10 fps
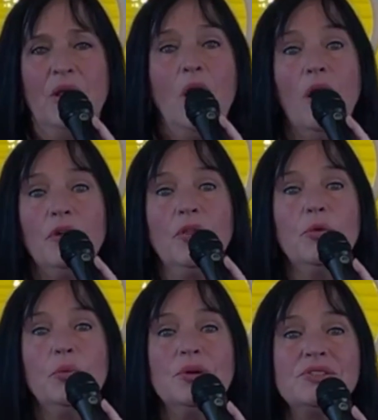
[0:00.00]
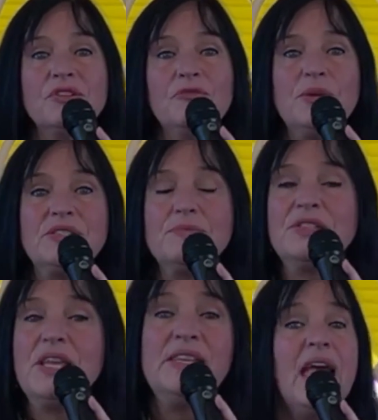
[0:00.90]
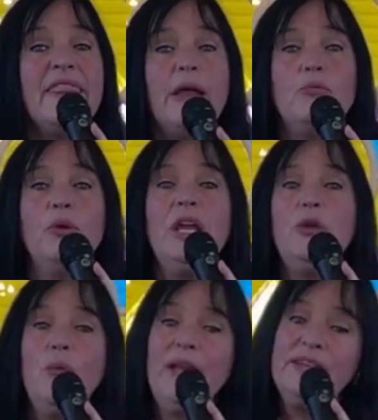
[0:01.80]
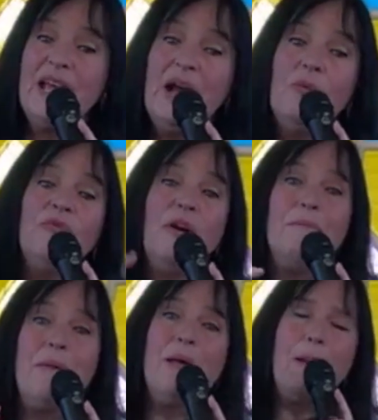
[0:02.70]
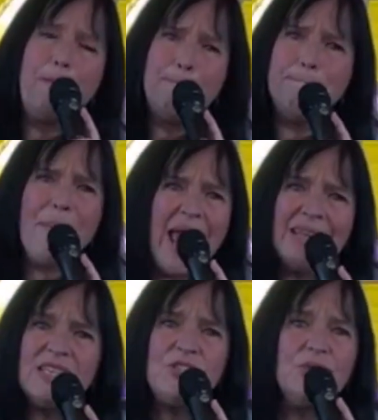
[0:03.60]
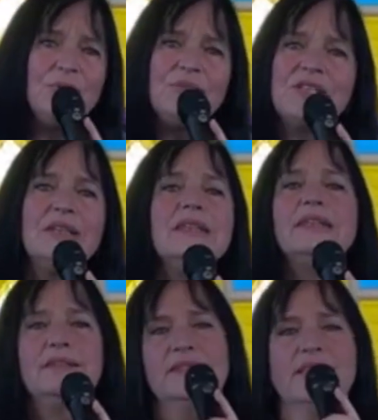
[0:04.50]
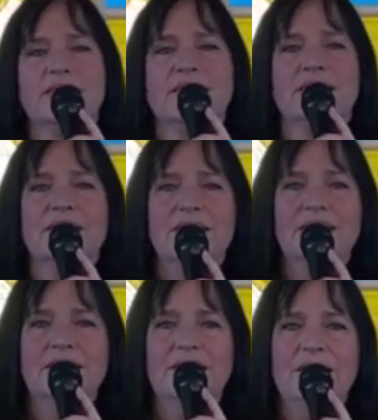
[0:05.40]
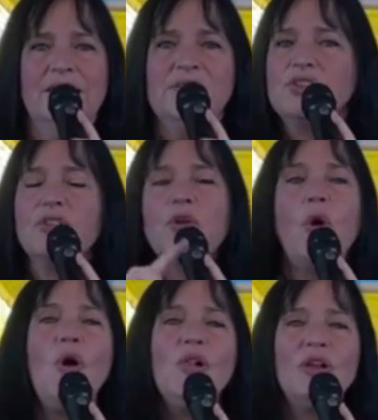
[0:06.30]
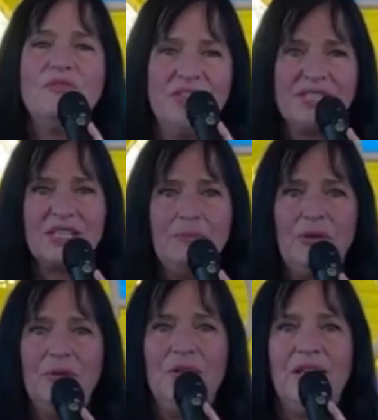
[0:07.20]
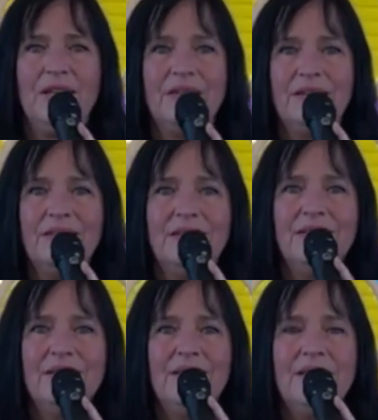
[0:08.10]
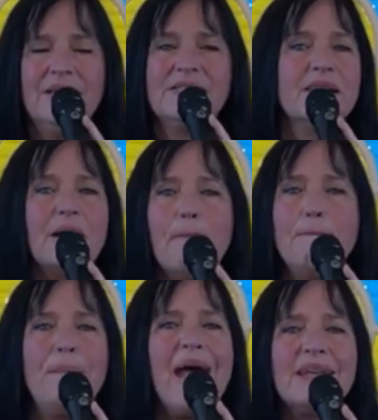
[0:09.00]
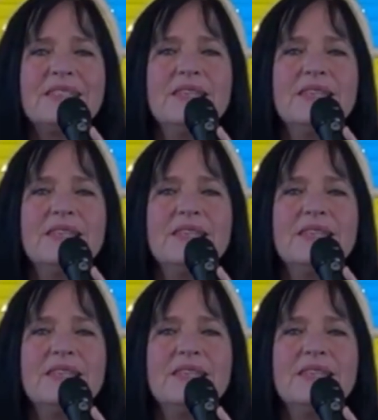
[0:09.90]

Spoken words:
Our other words of wisdom said that we went from magnitude to littleness. So the call of this community is to come back to